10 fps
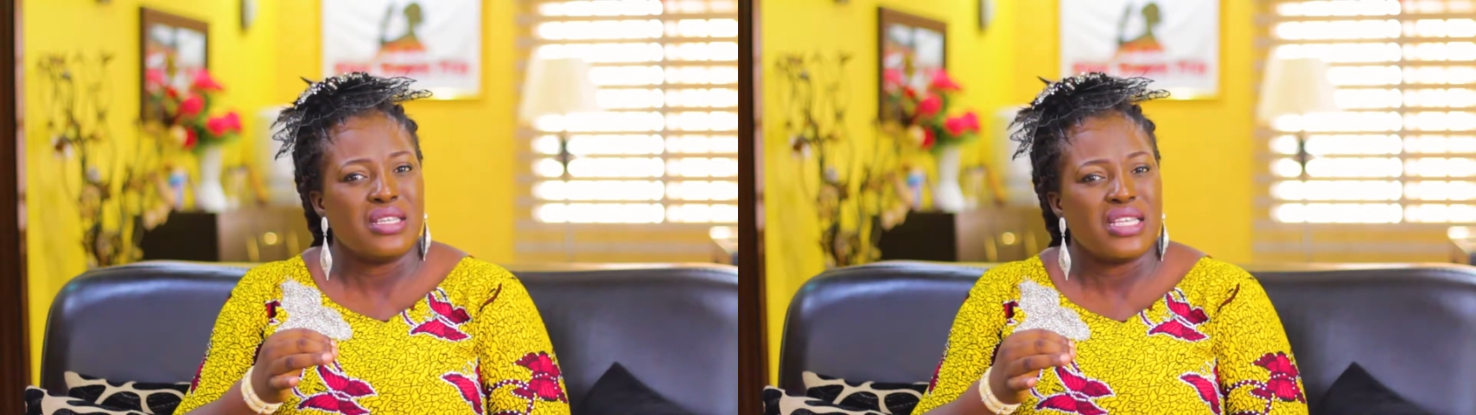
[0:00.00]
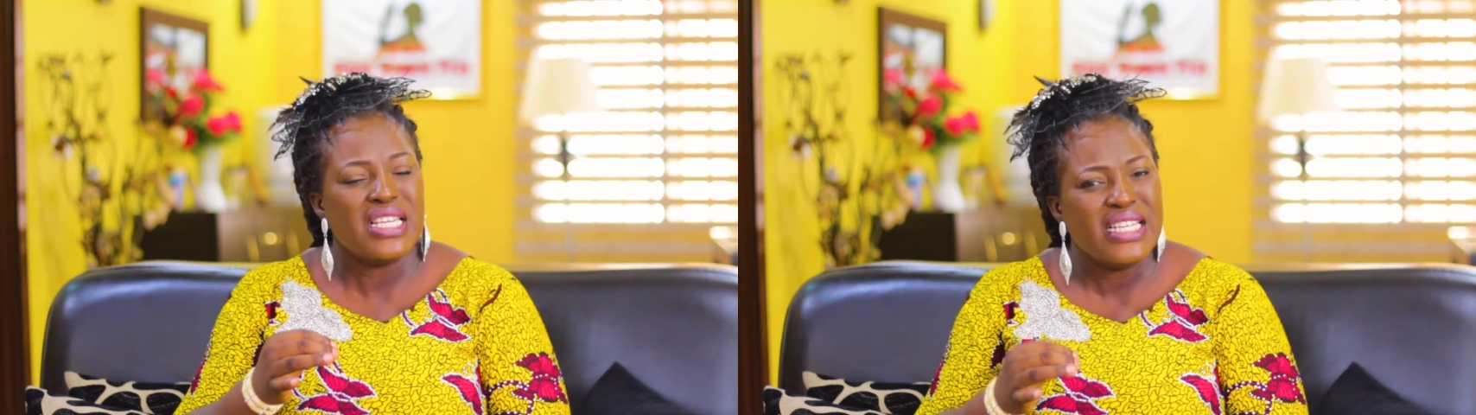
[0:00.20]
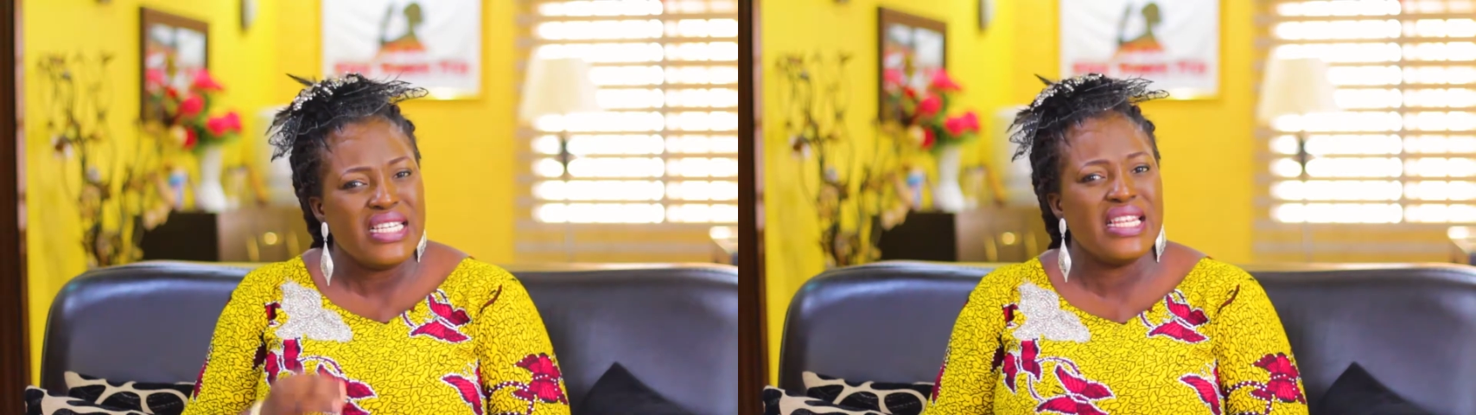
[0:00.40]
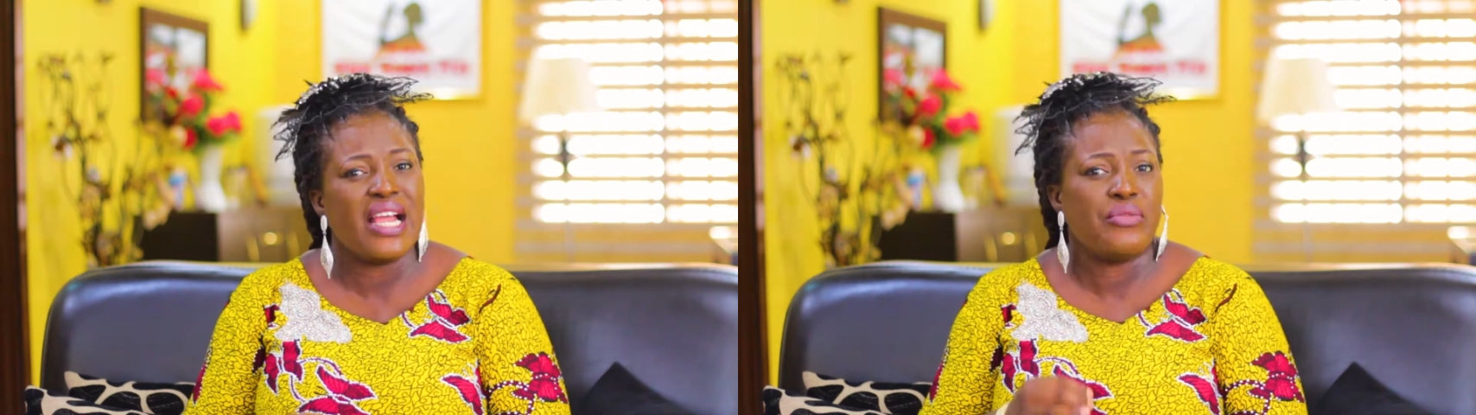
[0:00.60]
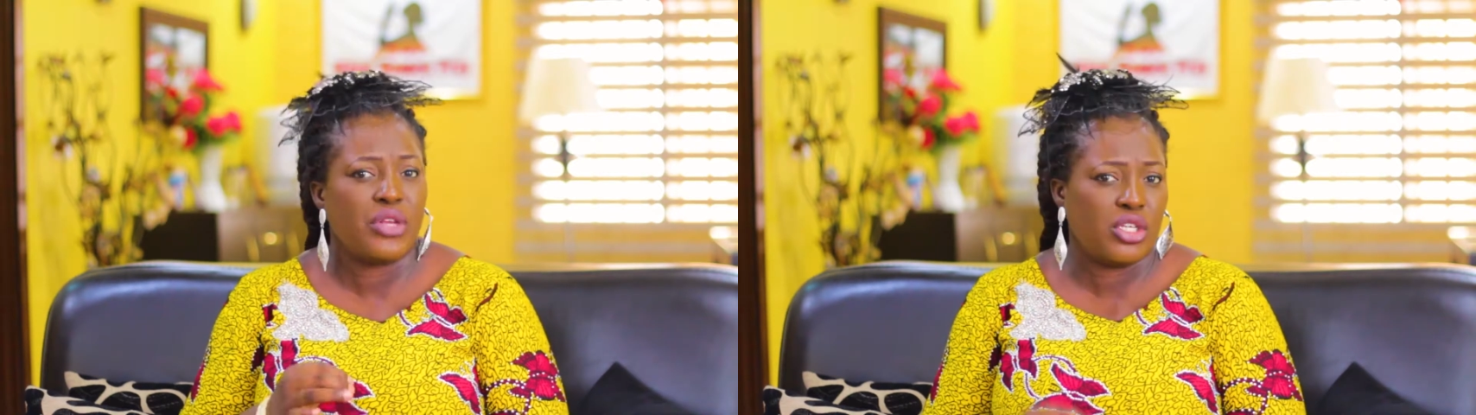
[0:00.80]

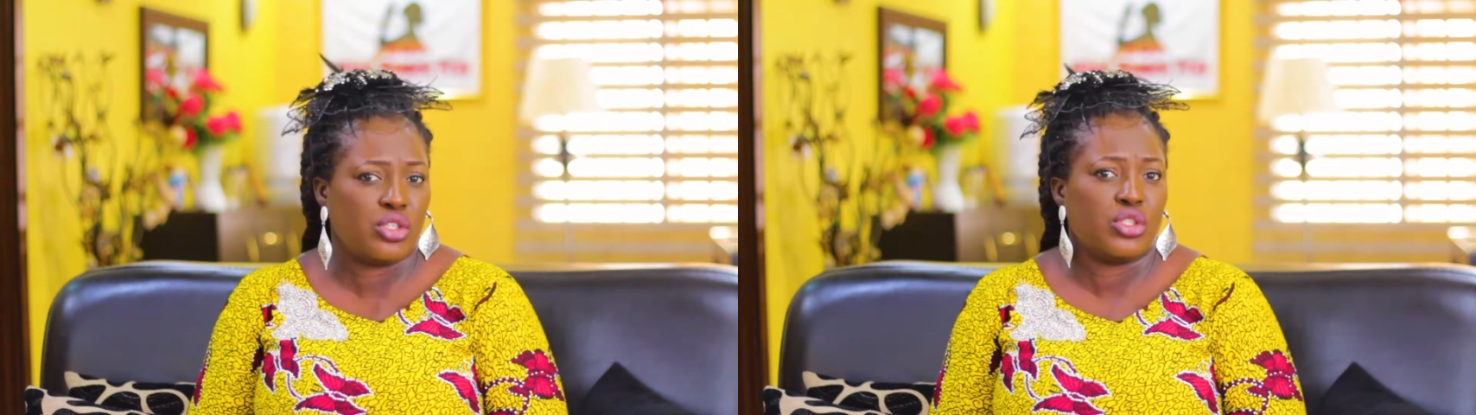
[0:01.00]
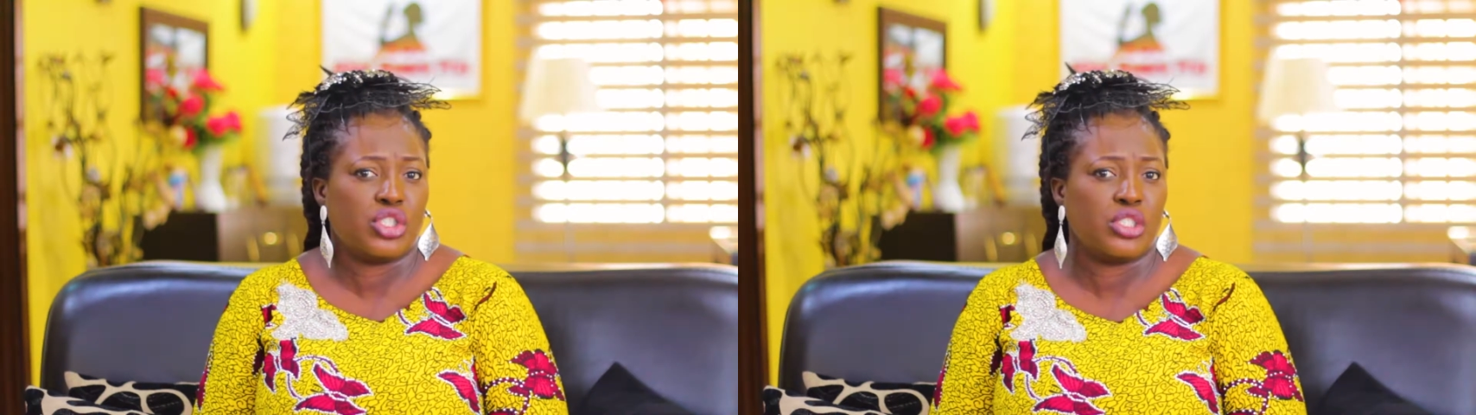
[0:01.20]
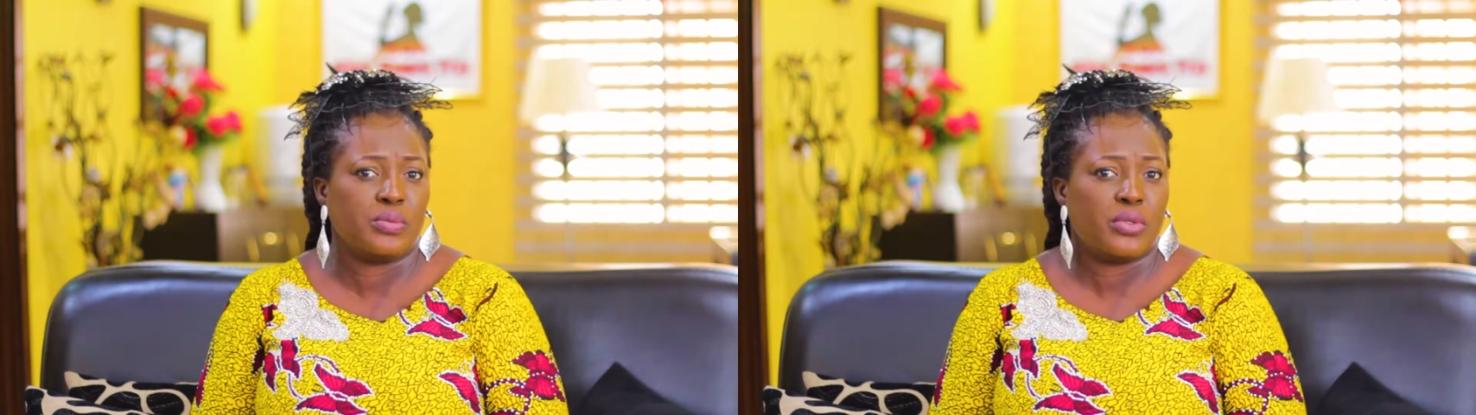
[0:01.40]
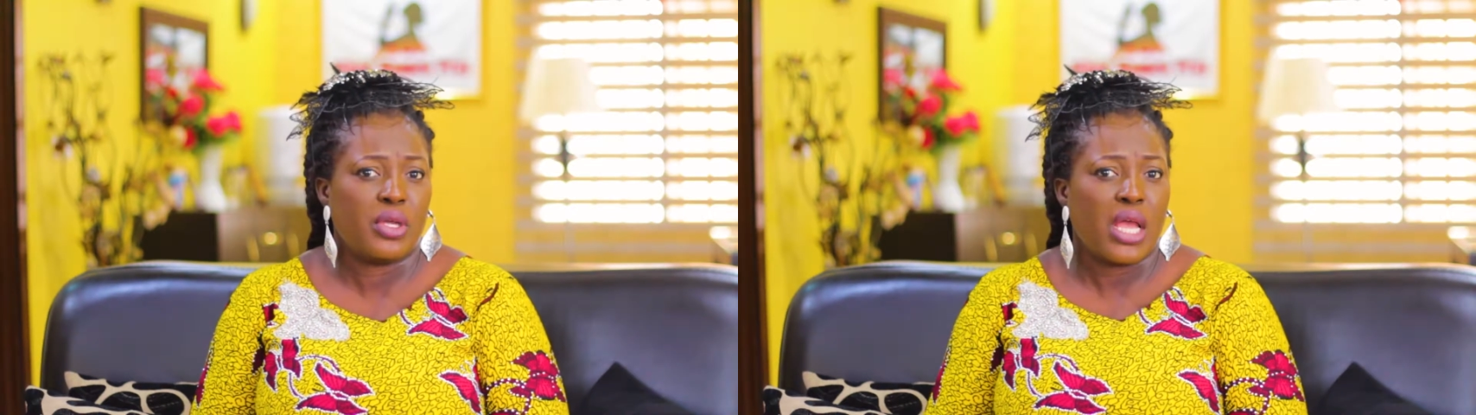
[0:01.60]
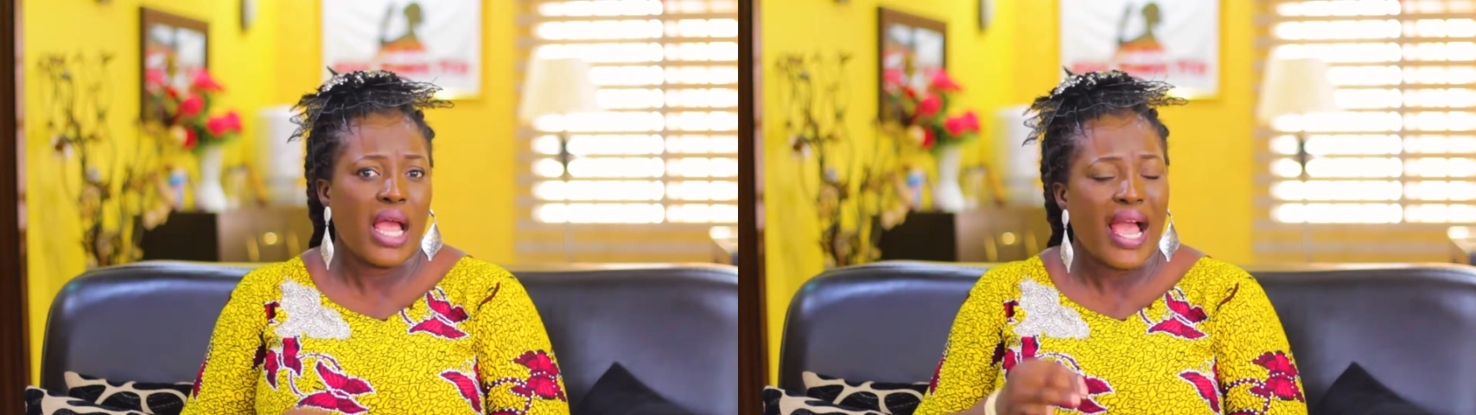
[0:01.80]
hinder relationship,
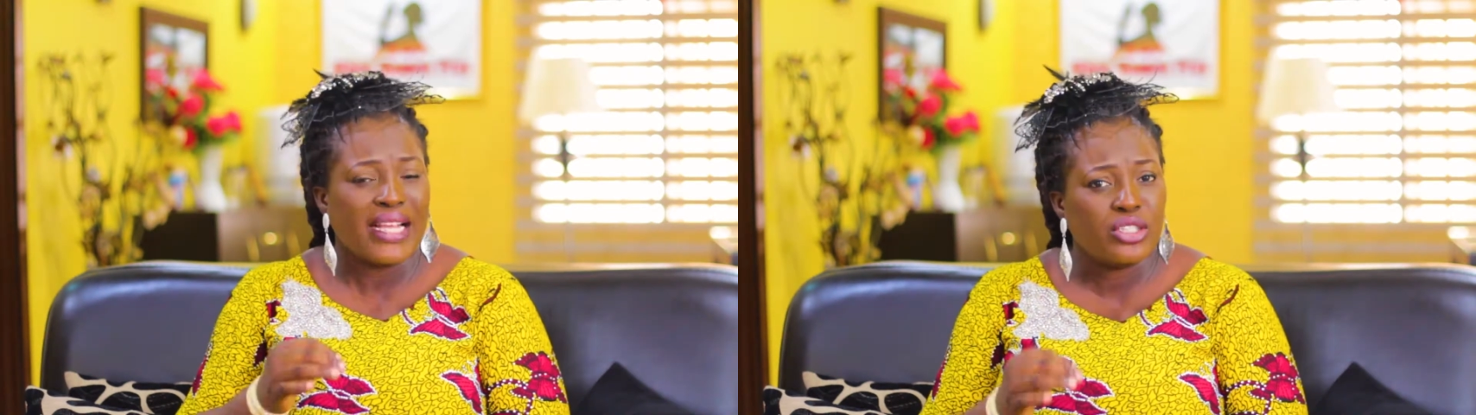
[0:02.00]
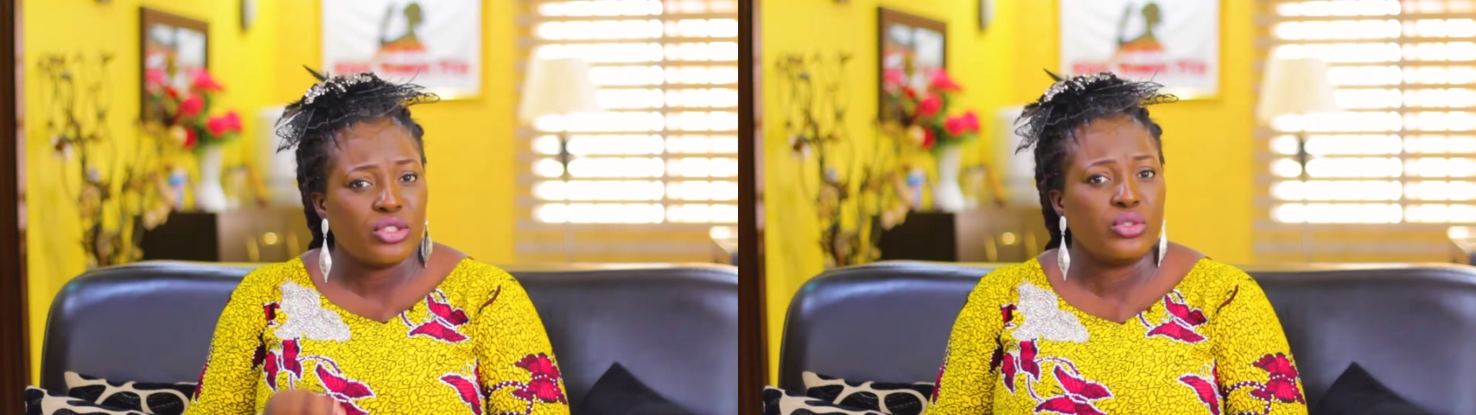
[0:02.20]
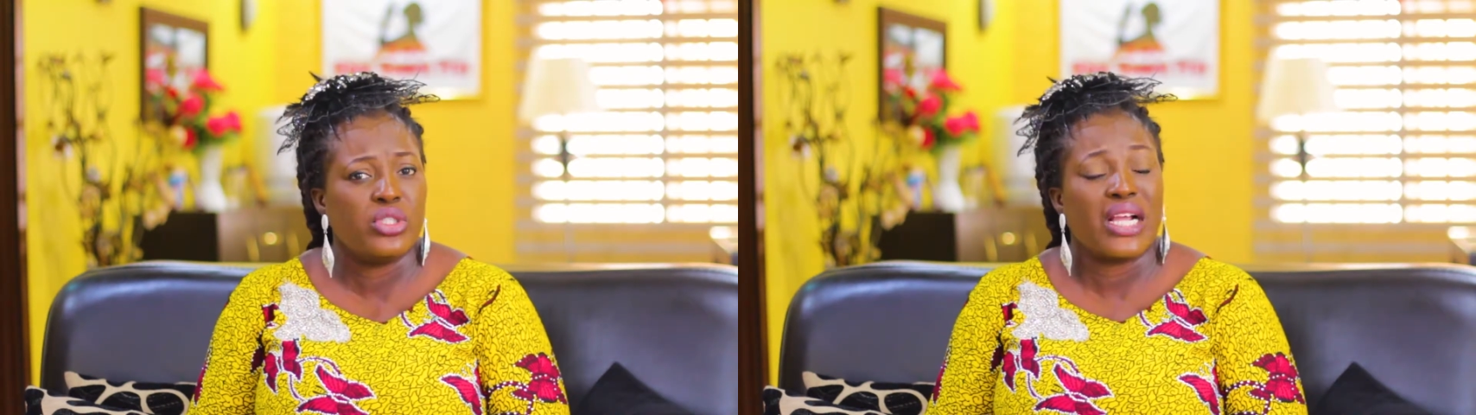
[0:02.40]
attitude